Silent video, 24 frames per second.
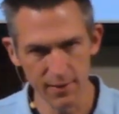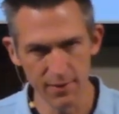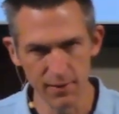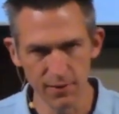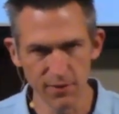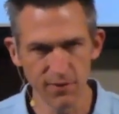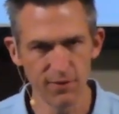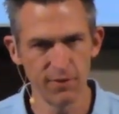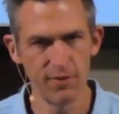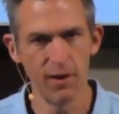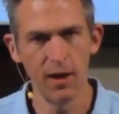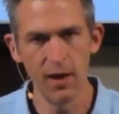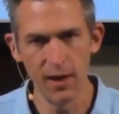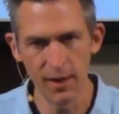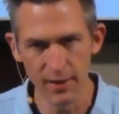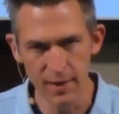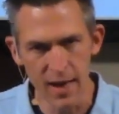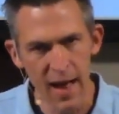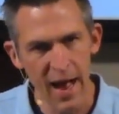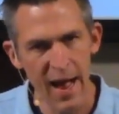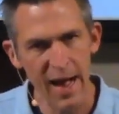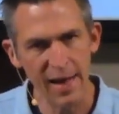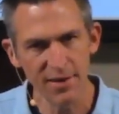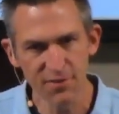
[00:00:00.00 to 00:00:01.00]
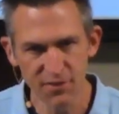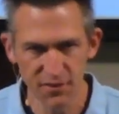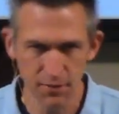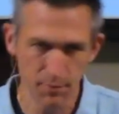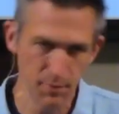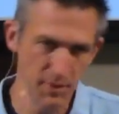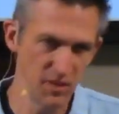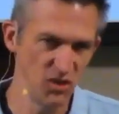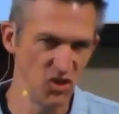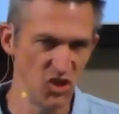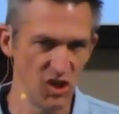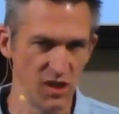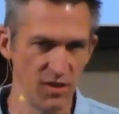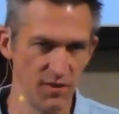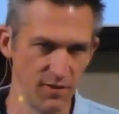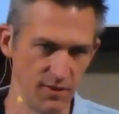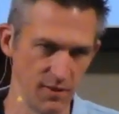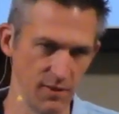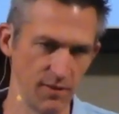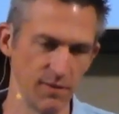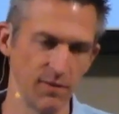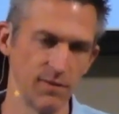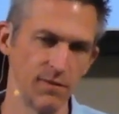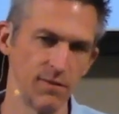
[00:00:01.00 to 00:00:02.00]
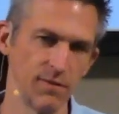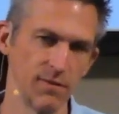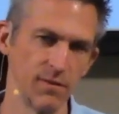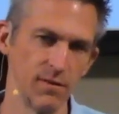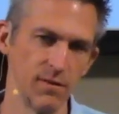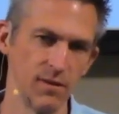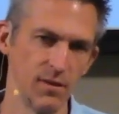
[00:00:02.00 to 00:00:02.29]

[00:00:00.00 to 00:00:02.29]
the Son has to be Jesus.